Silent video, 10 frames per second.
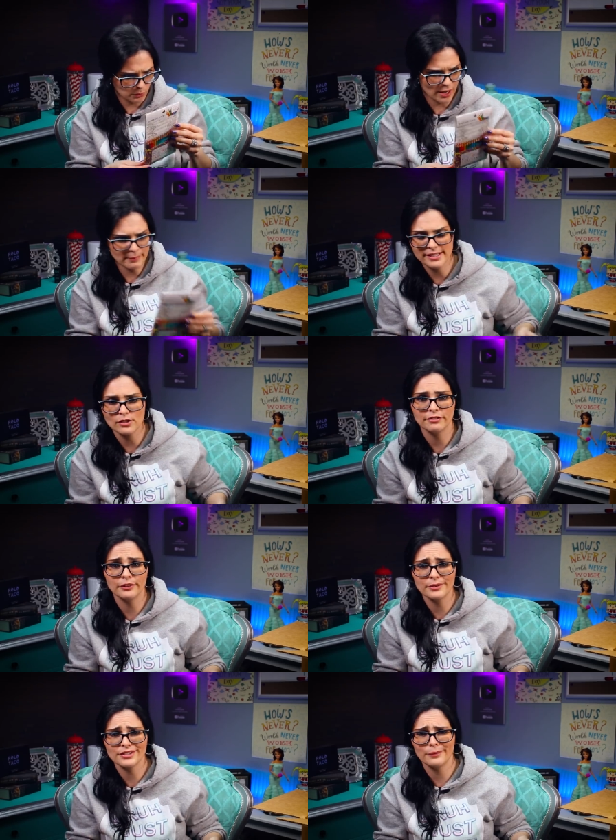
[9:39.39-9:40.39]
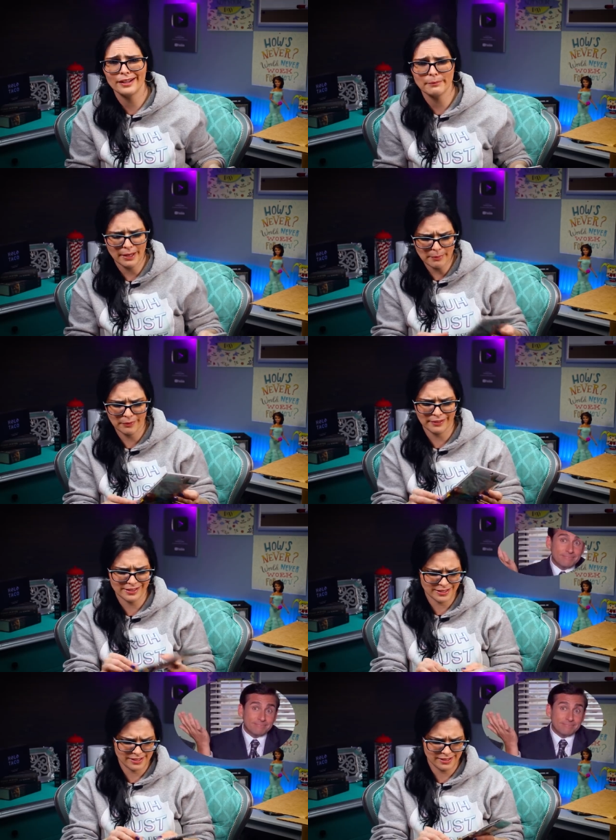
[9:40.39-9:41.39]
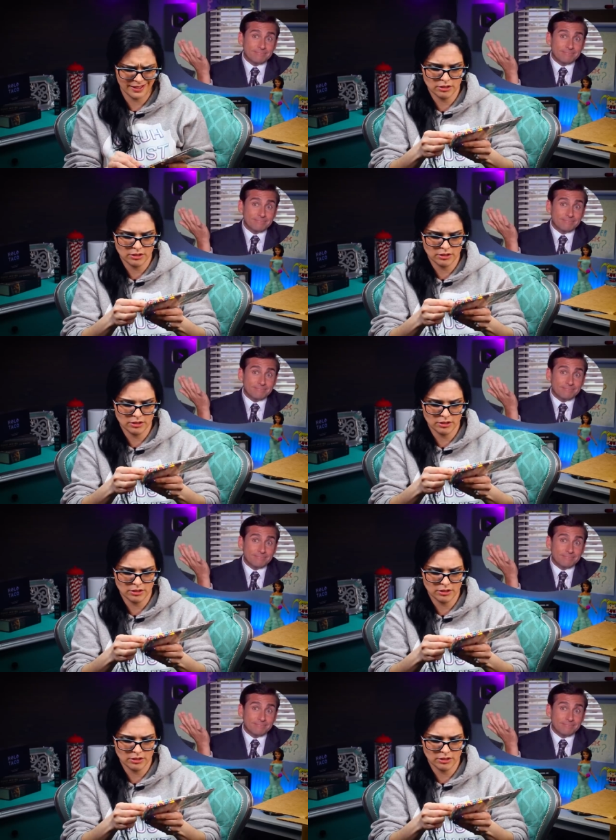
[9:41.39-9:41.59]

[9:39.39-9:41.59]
Why am I so focused on what kind of paper it is?